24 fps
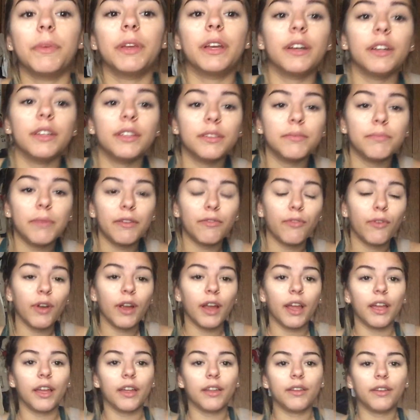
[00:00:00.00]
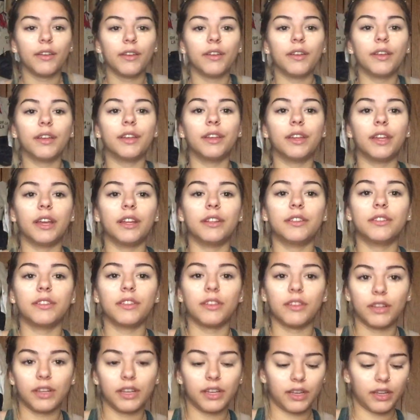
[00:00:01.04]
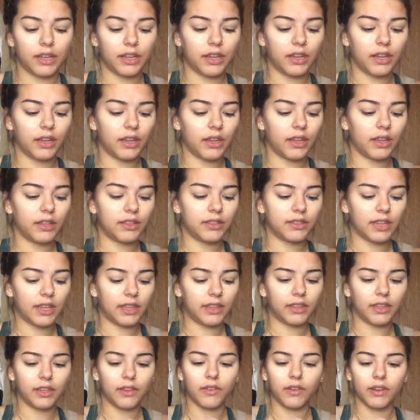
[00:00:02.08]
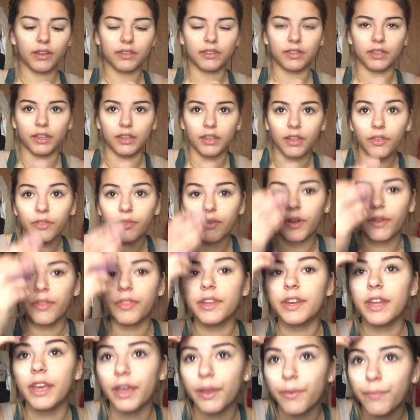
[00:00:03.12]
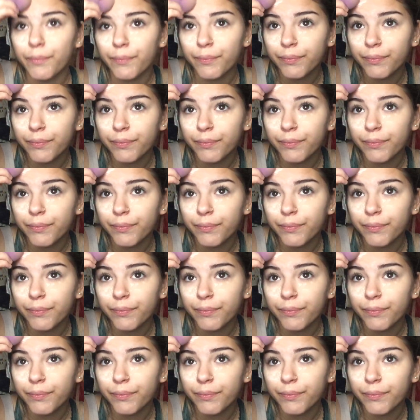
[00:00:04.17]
because my forehead gets insanely greasy throughout the day.